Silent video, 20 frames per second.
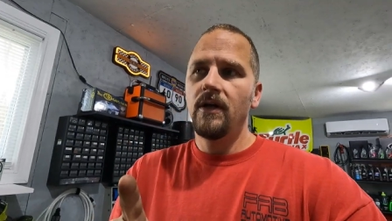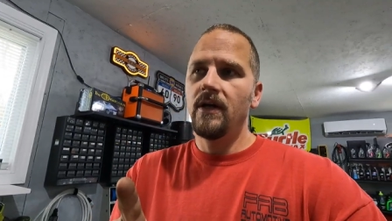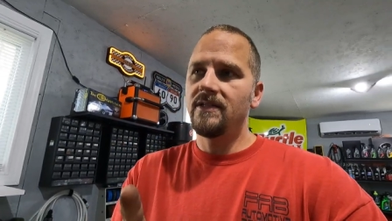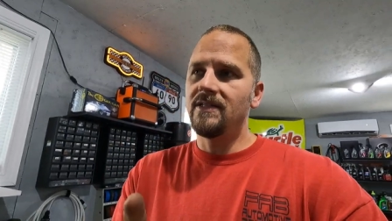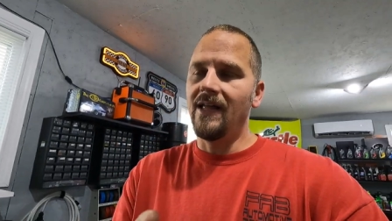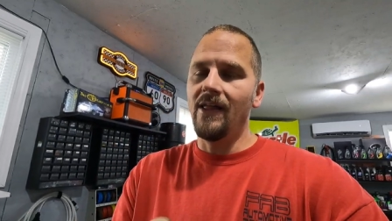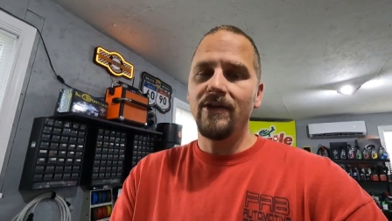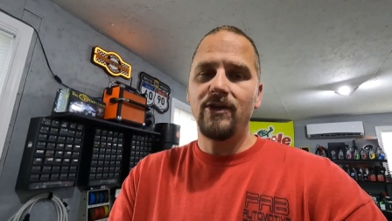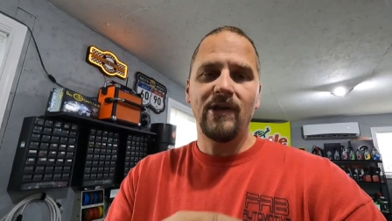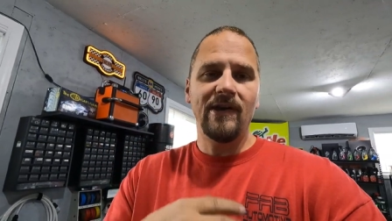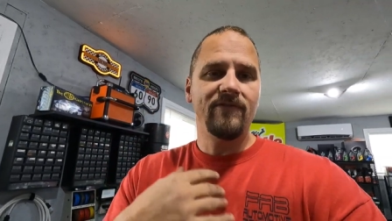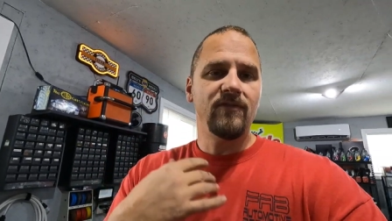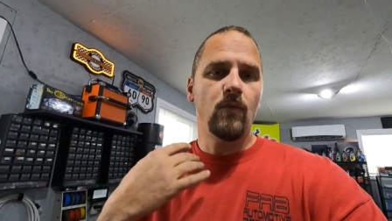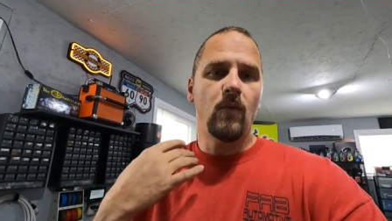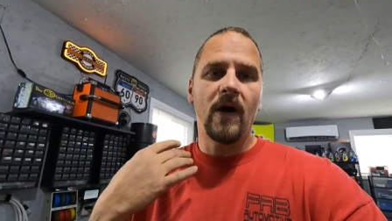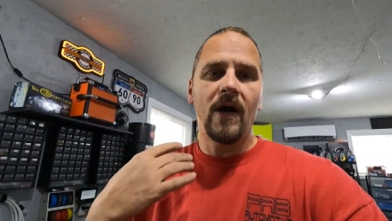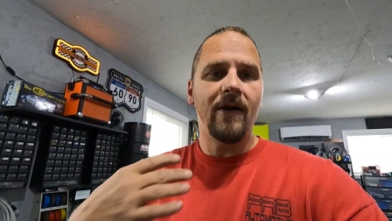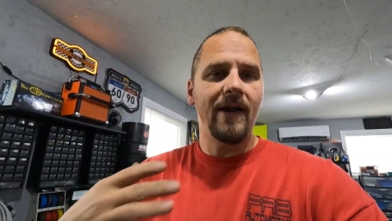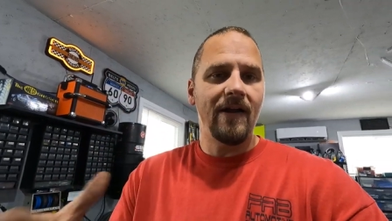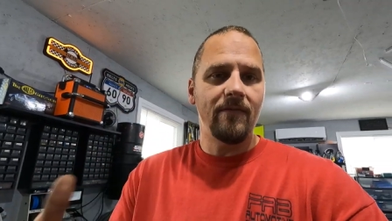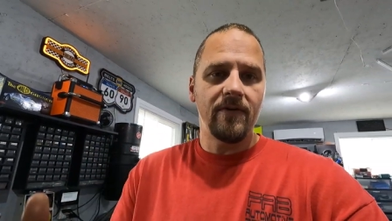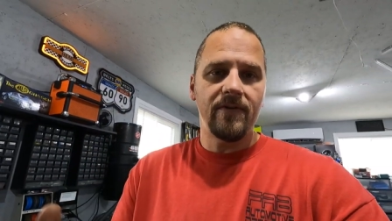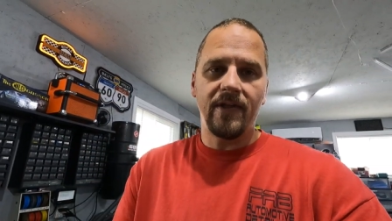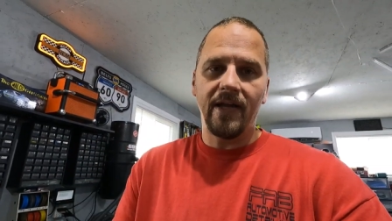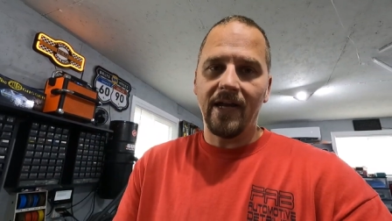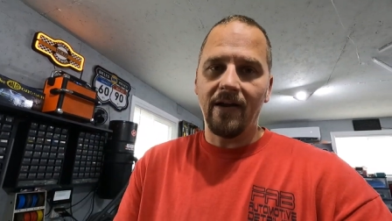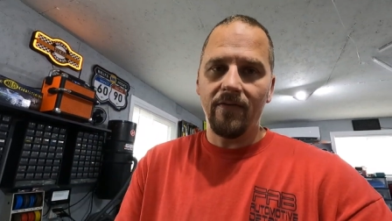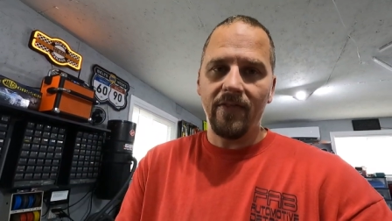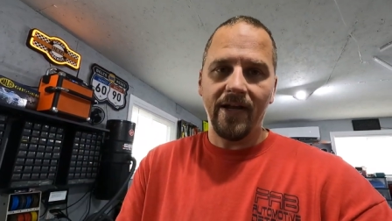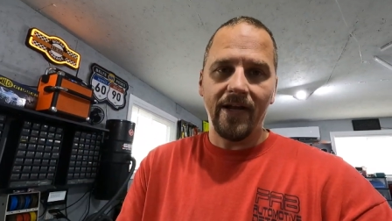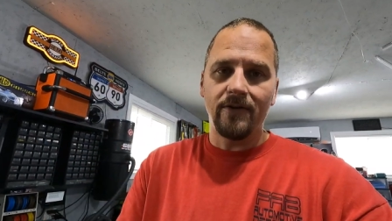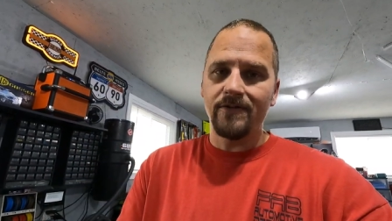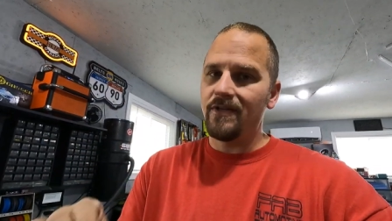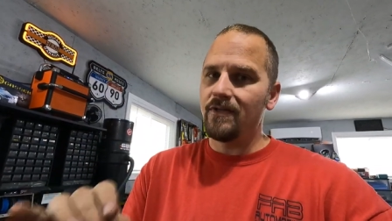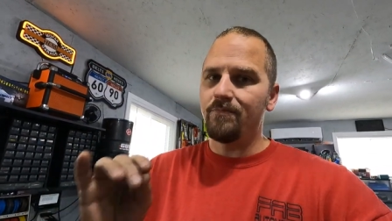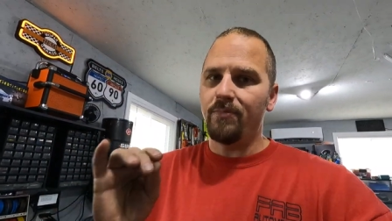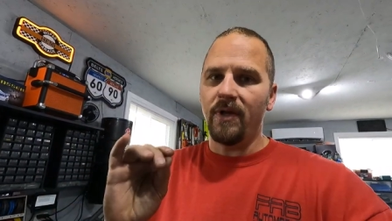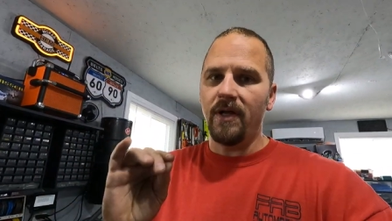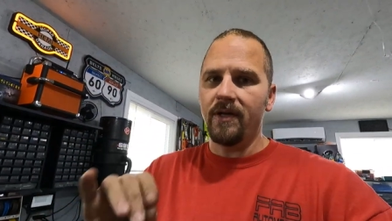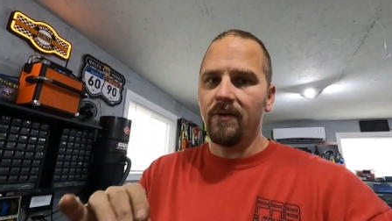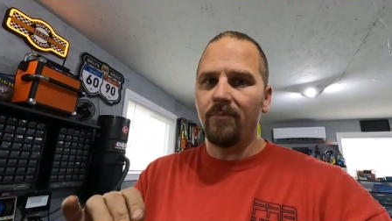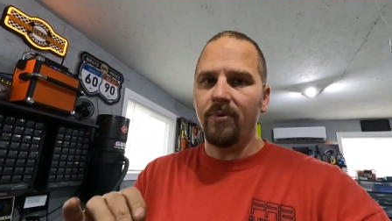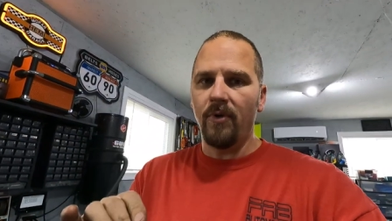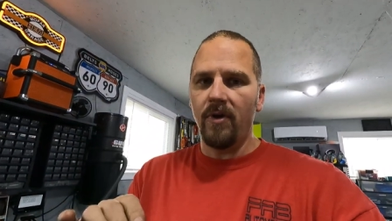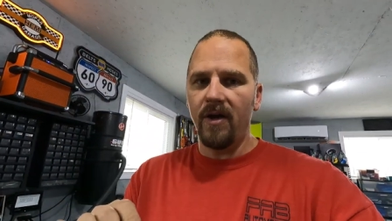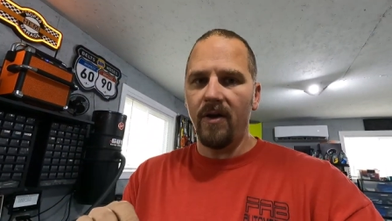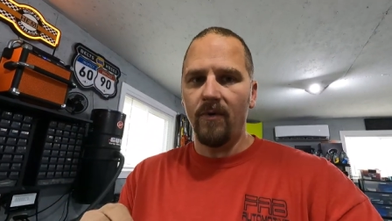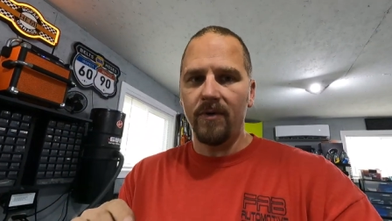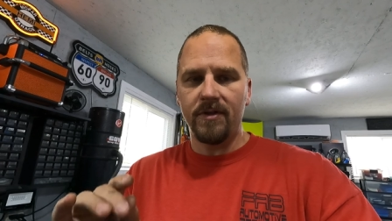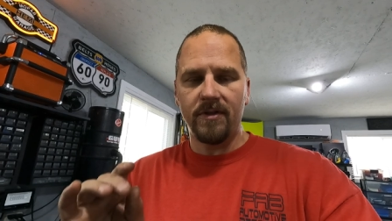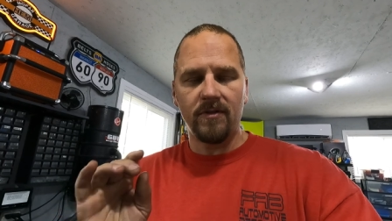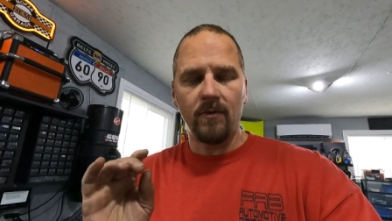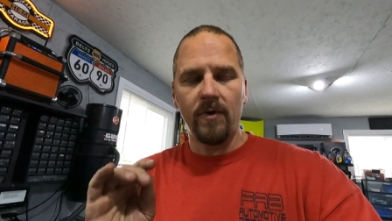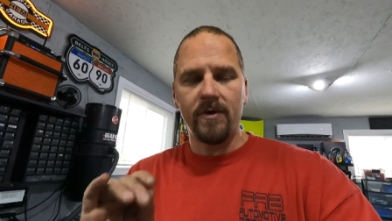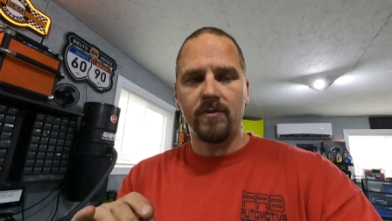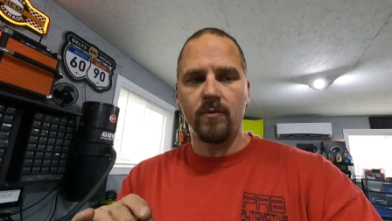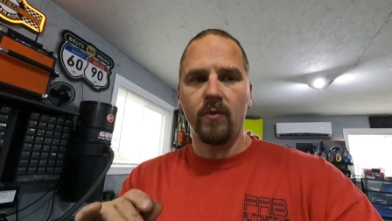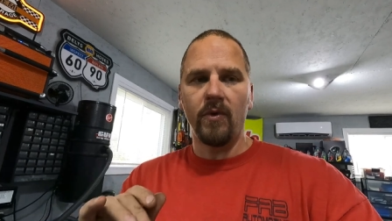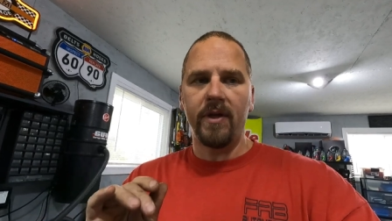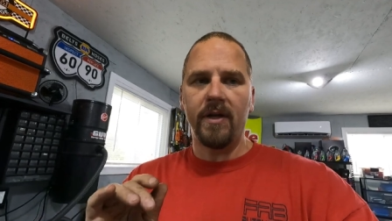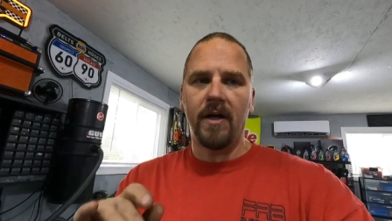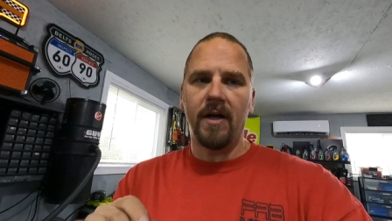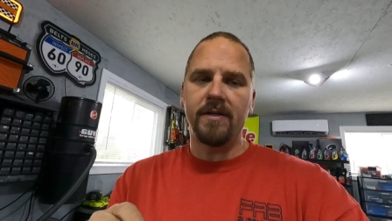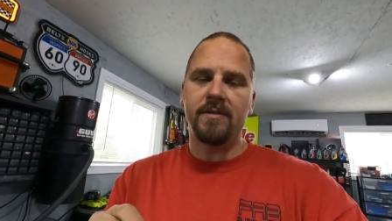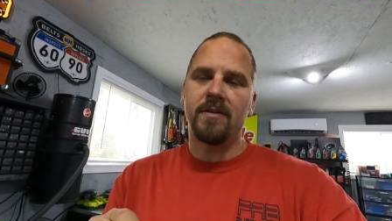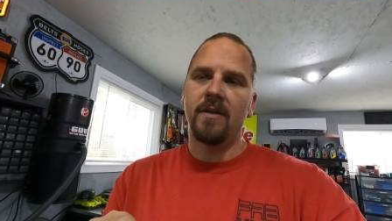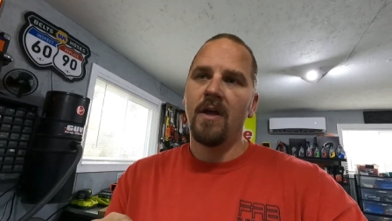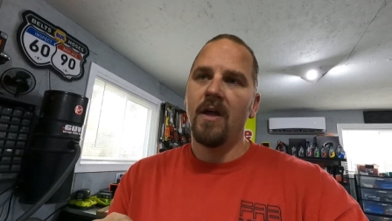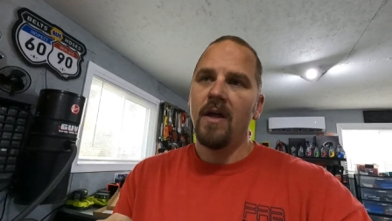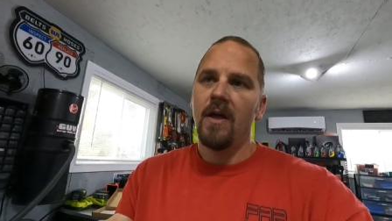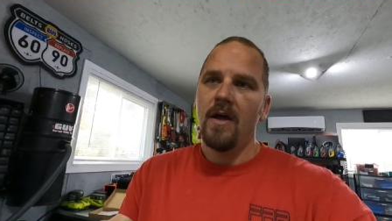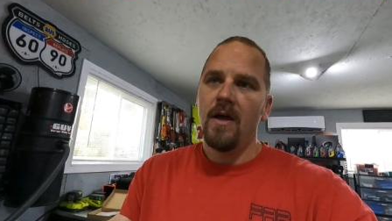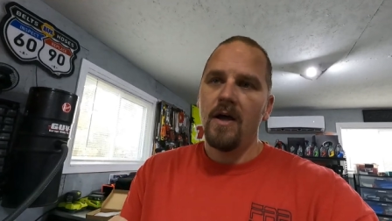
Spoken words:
It's not like you have to wire everything. Everything else is plug and play, which is always really nice.